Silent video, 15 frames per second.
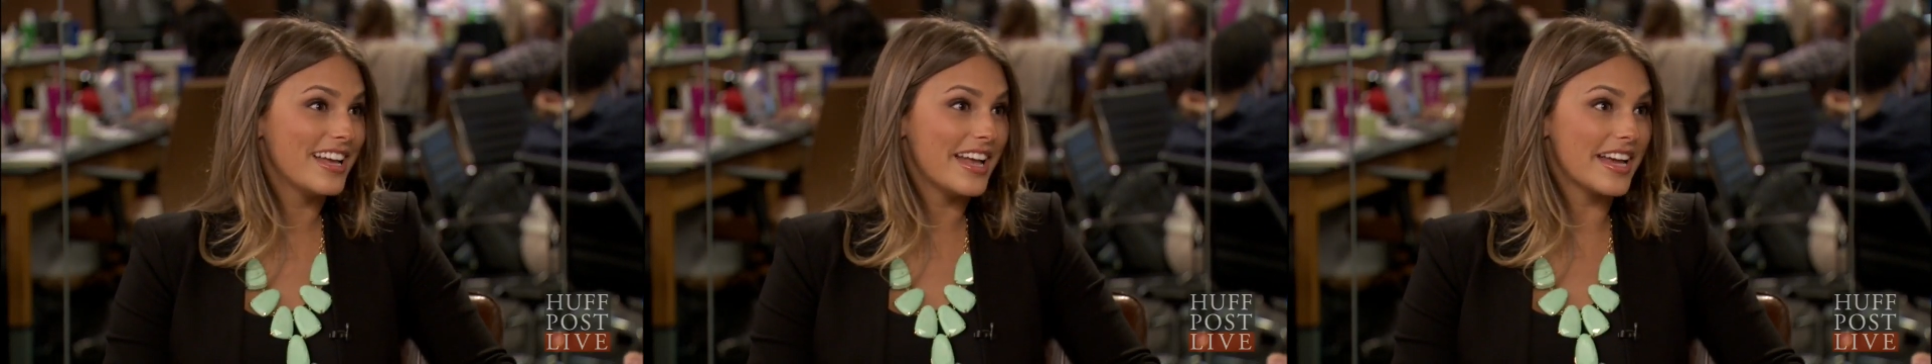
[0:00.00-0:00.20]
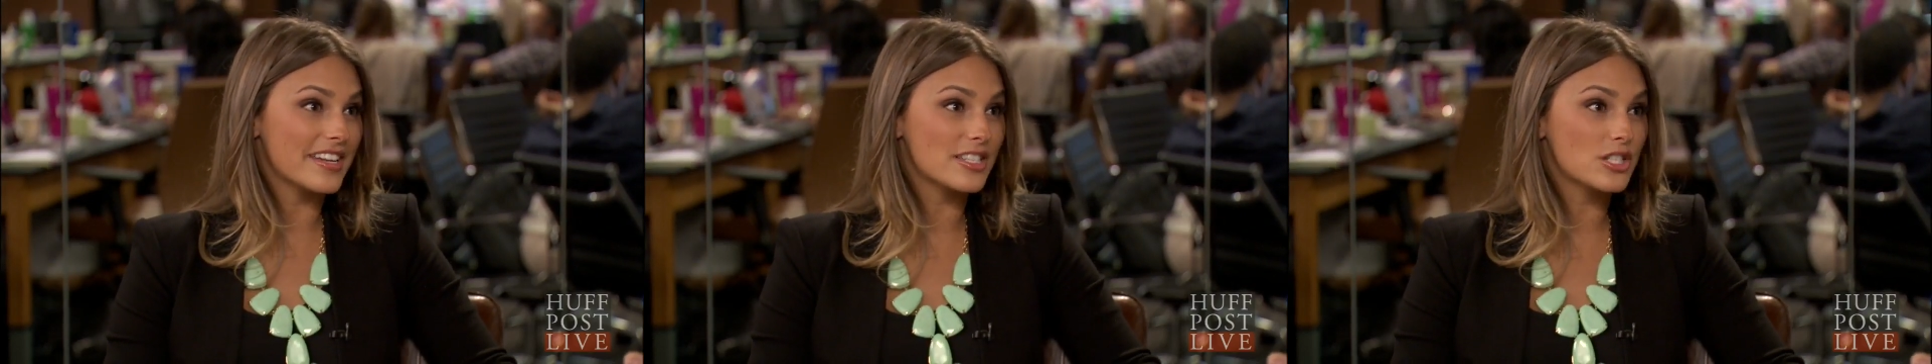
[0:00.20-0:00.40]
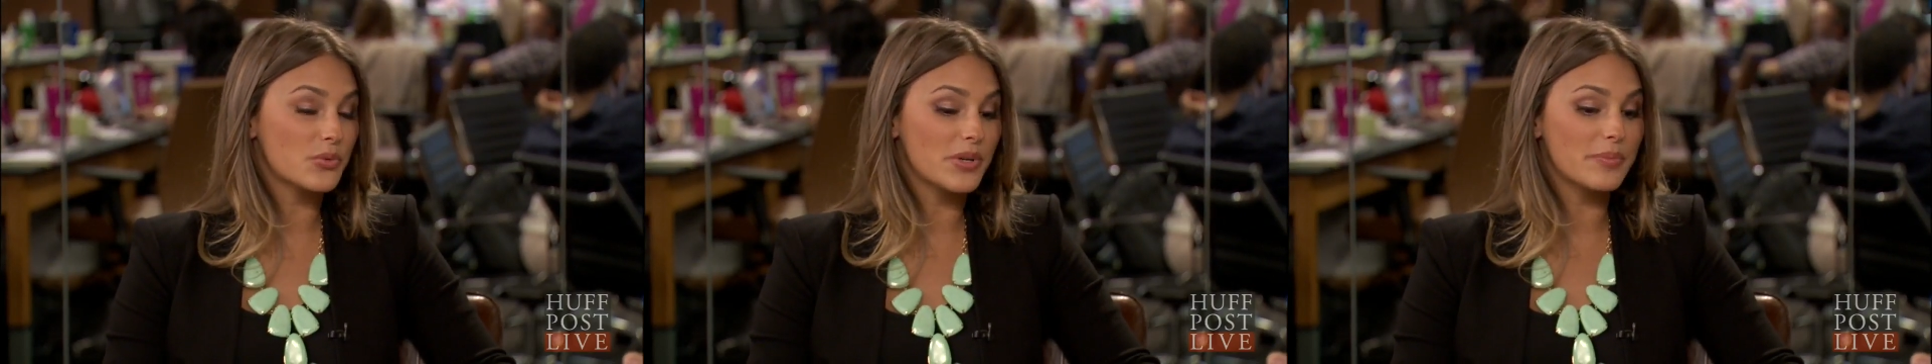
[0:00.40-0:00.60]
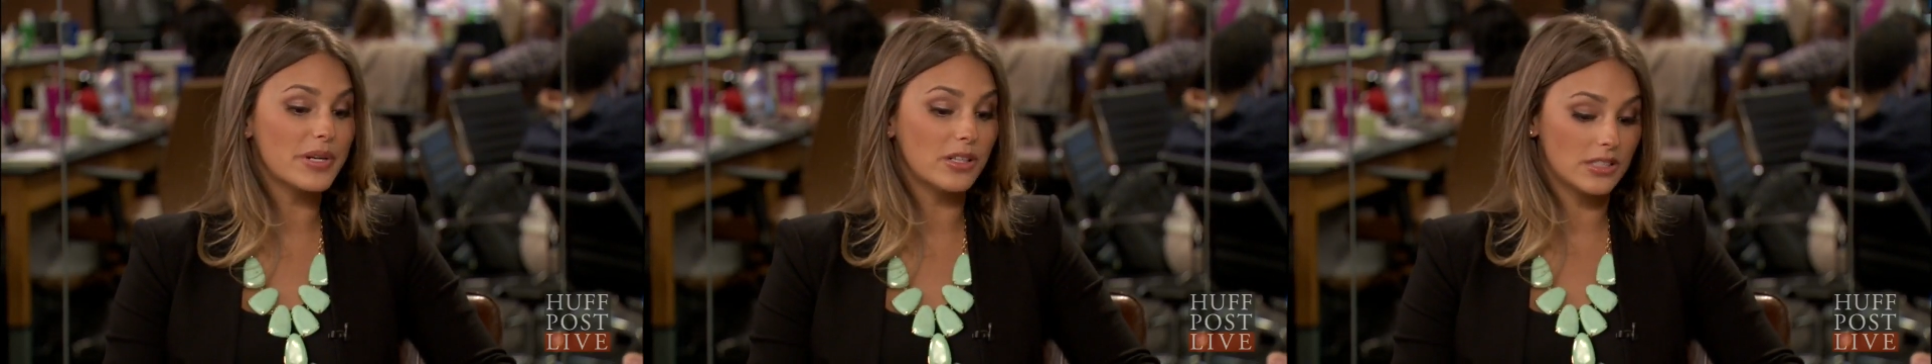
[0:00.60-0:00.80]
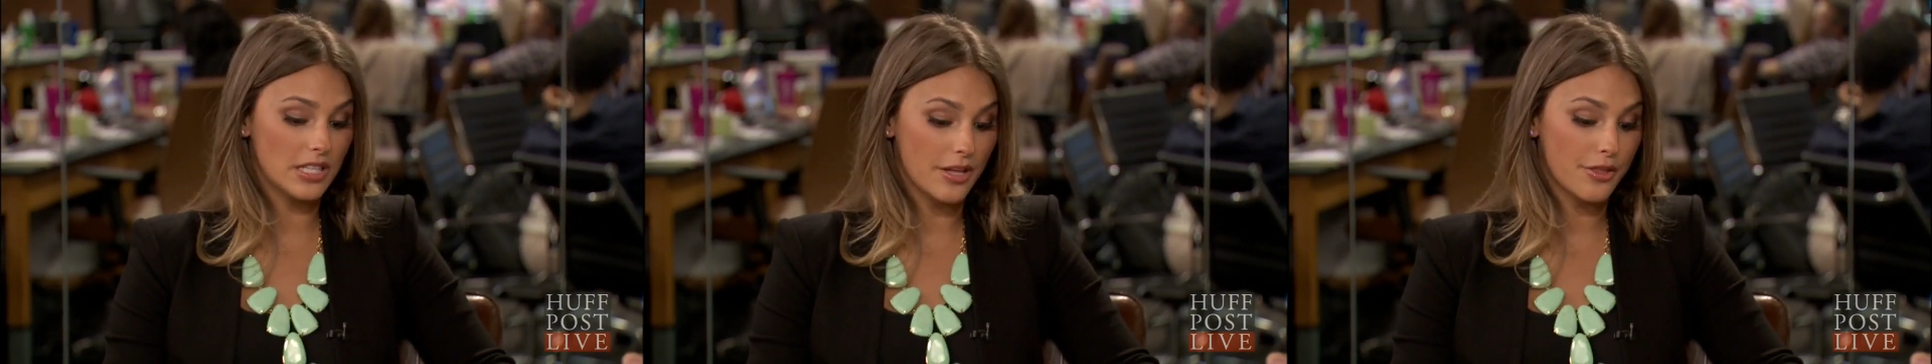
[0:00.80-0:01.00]
And so we
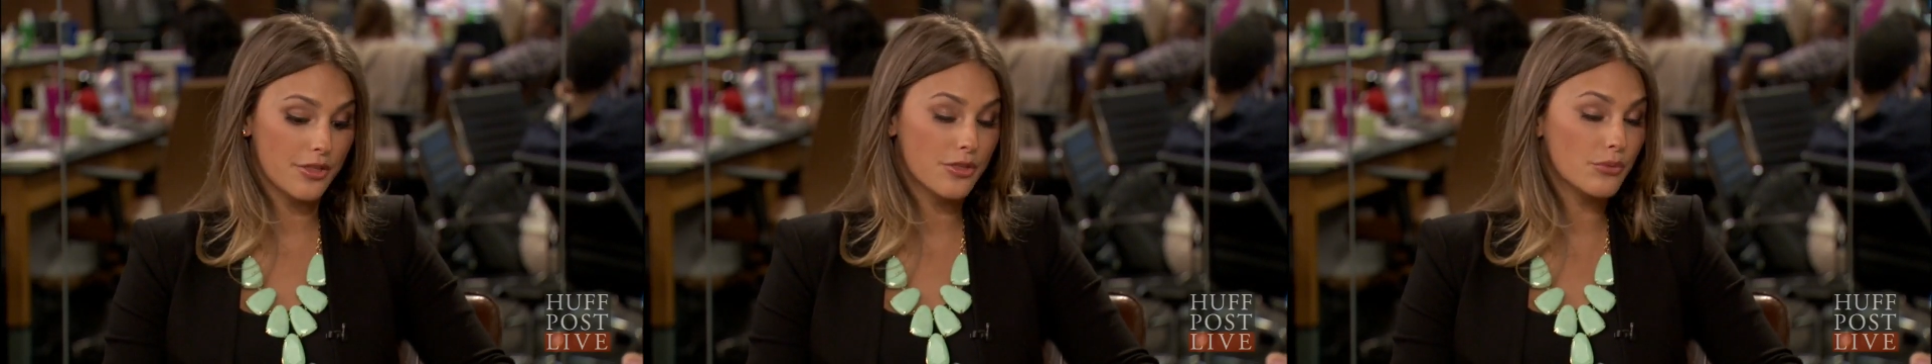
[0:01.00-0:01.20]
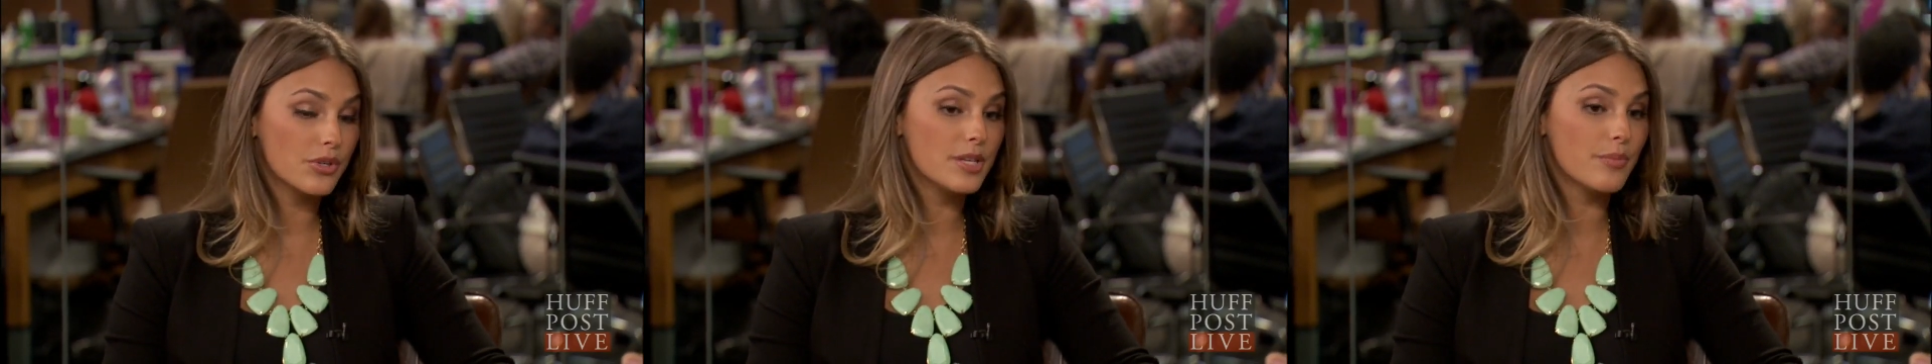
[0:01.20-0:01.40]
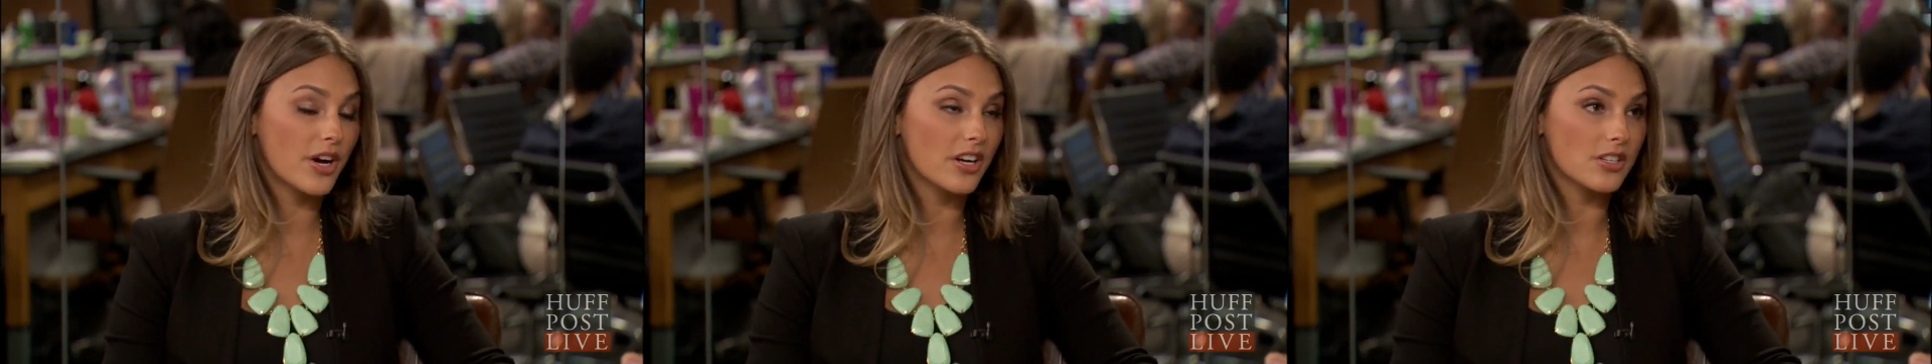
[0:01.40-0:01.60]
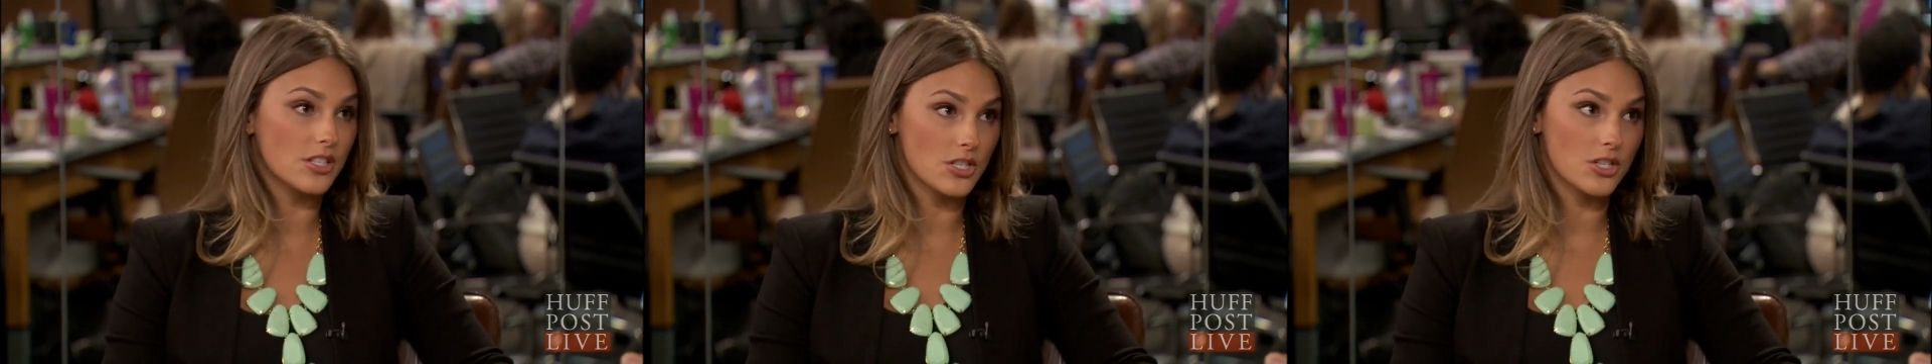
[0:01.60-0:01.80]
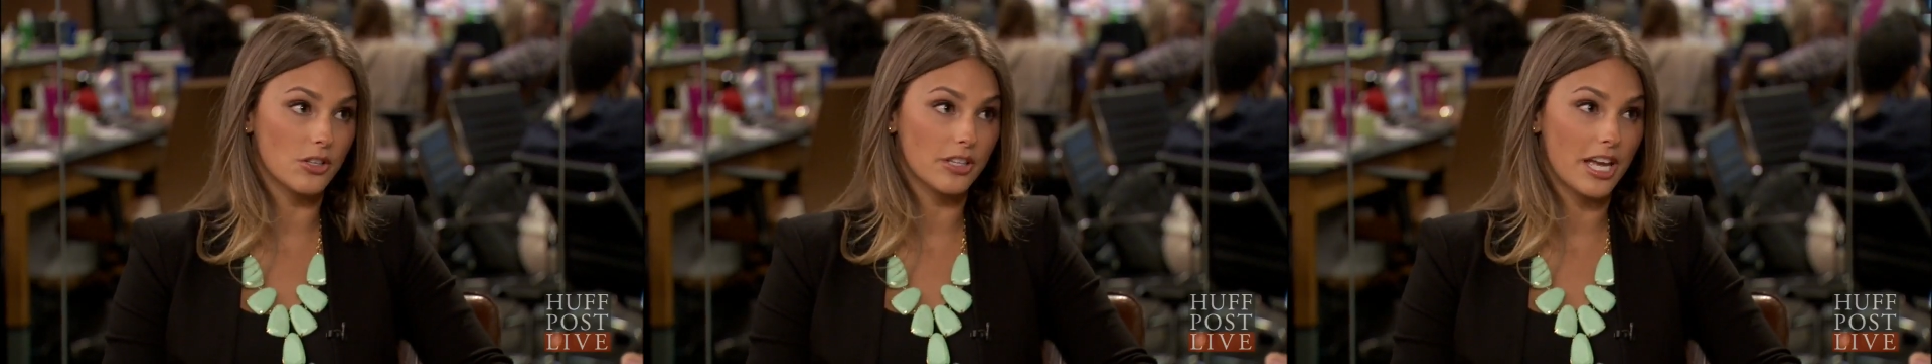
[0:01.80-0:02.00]
built a 3-part digital